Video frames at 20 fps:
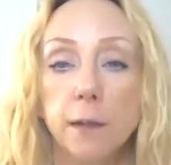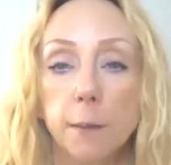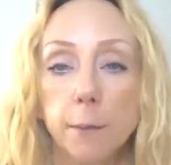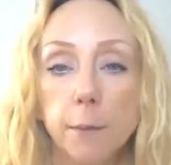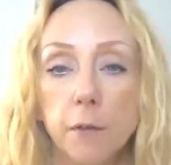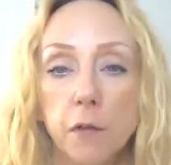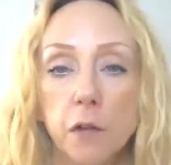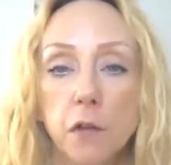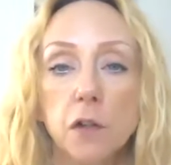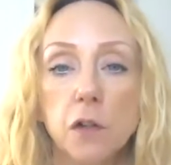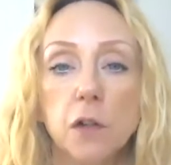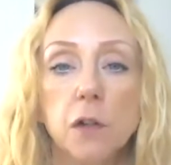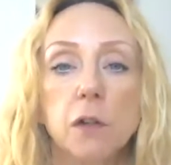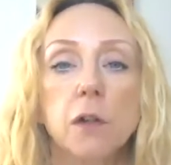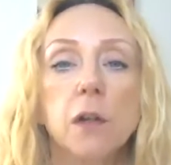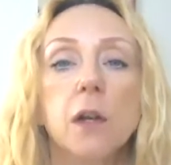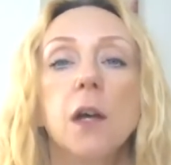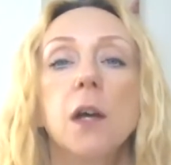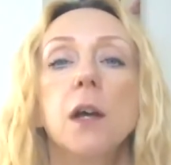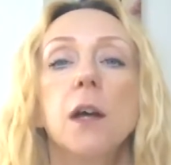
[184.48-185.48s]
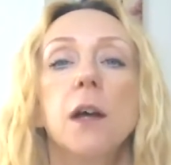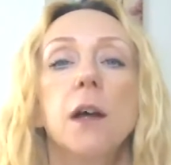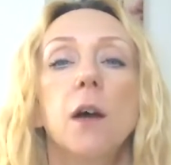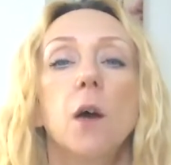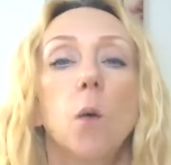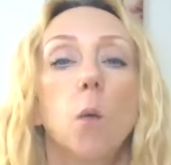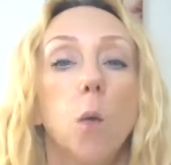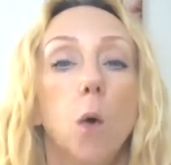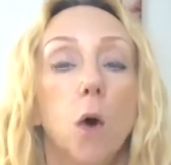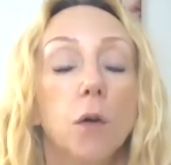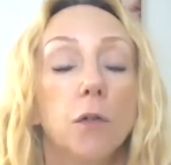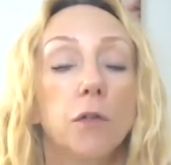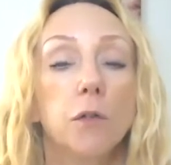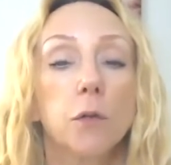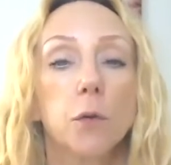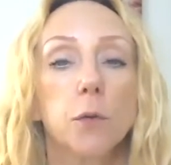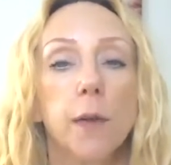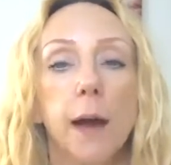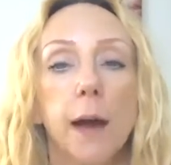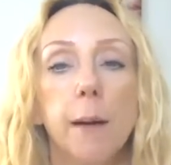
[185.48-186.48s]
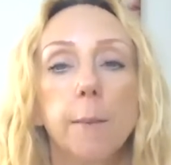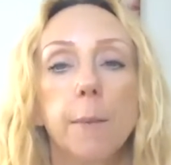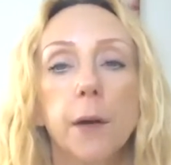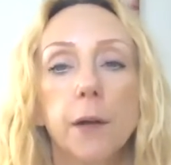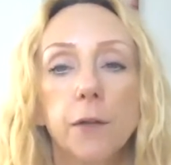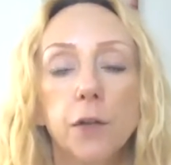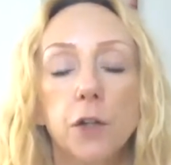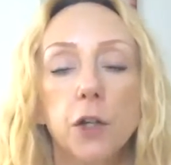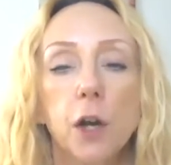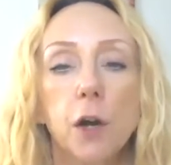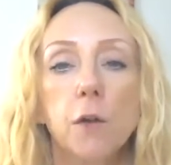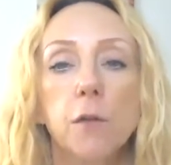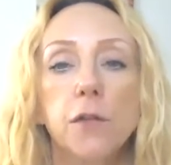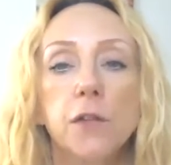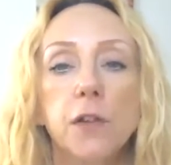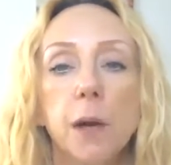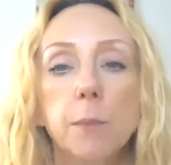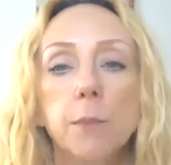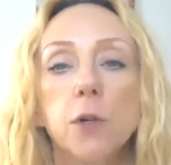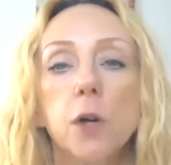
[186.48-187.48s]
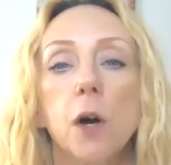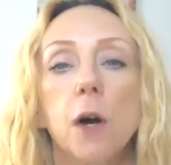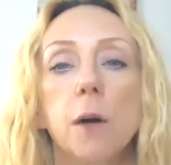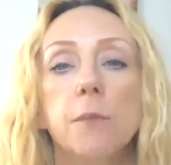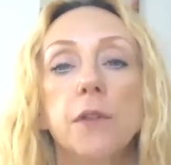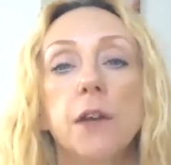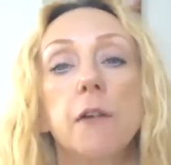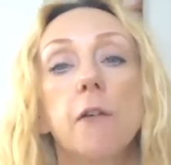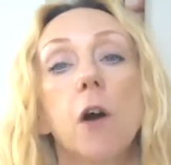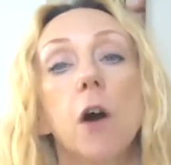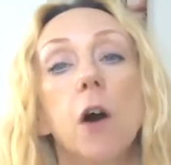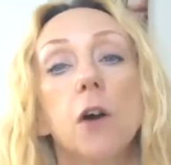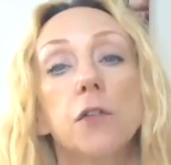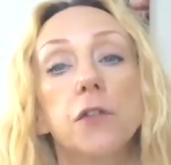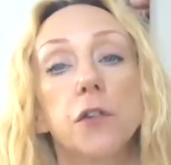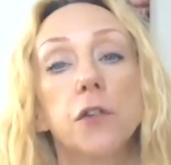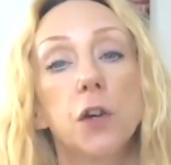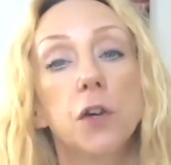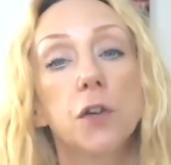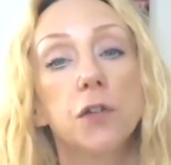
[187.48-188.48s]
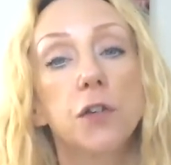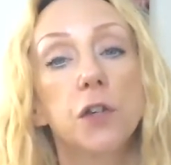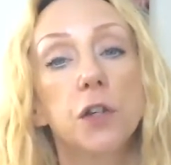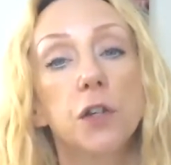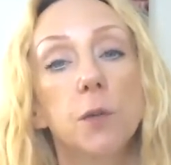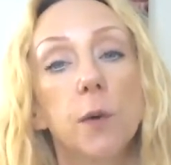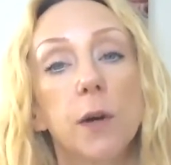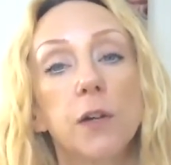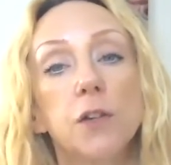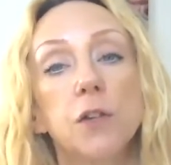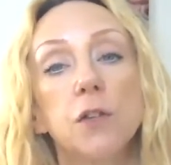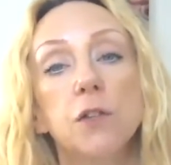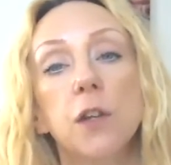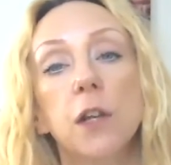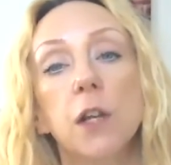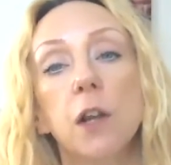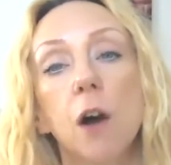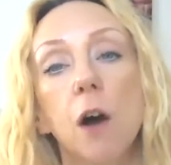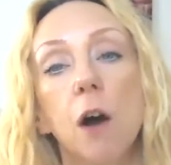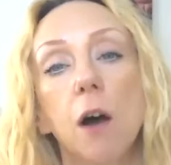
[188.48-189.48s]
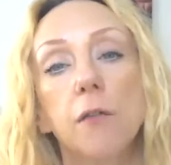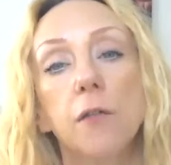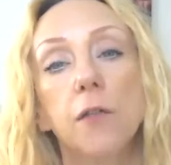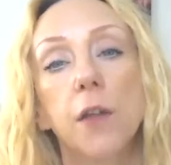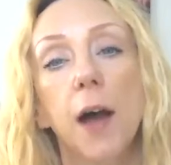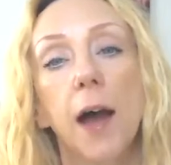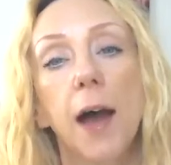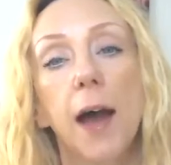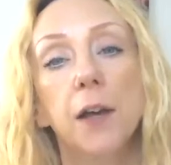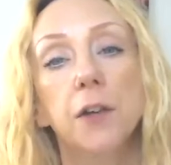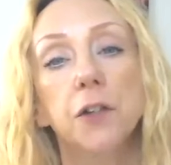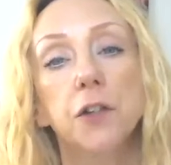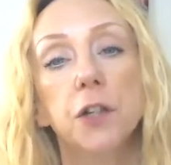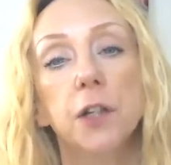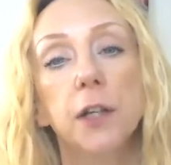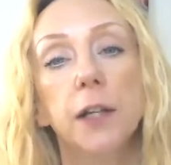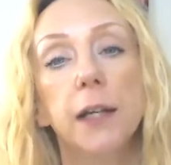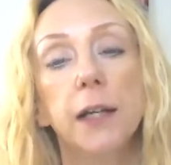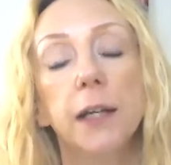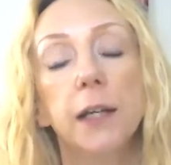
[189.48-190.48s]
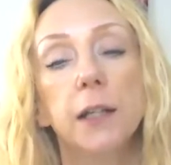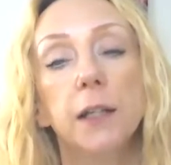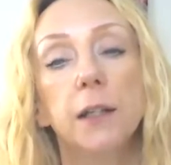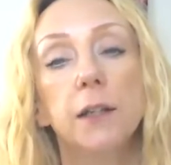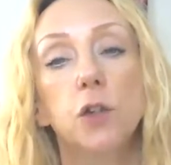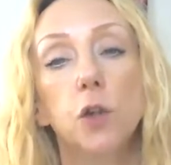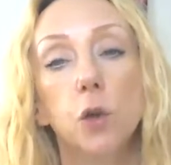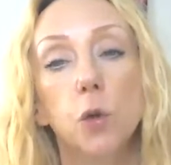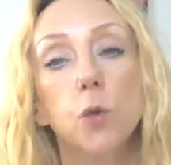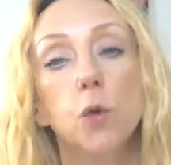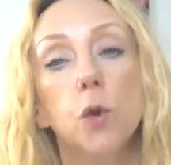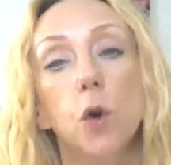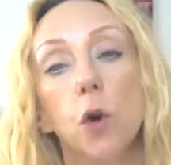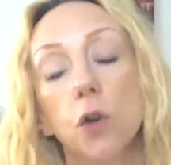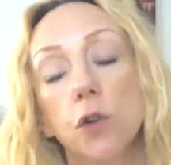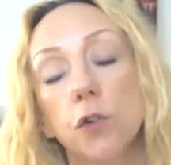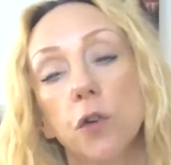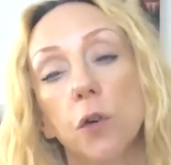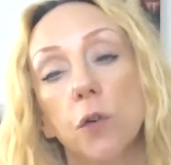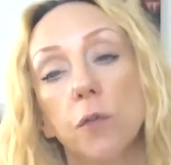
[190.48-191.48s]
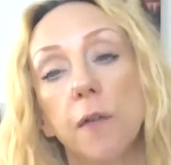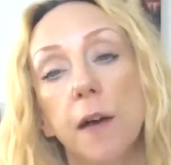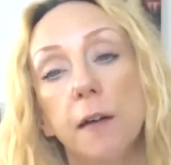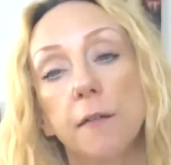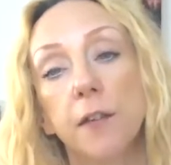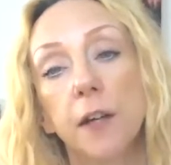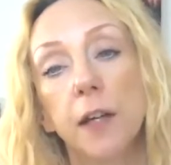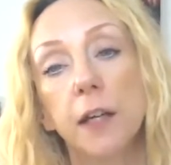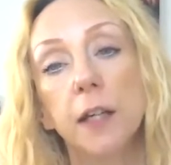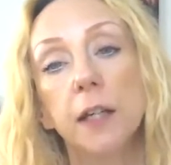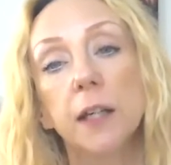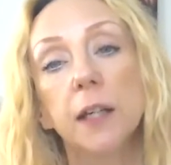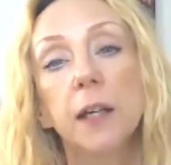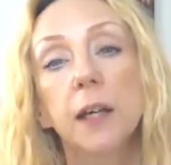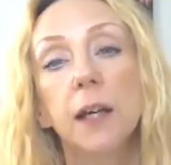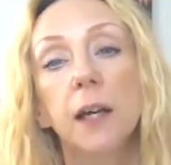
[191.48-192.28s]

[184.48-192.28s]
some of us can work through that, but sometimes there are certain situations in life that actually do knock us off our feet,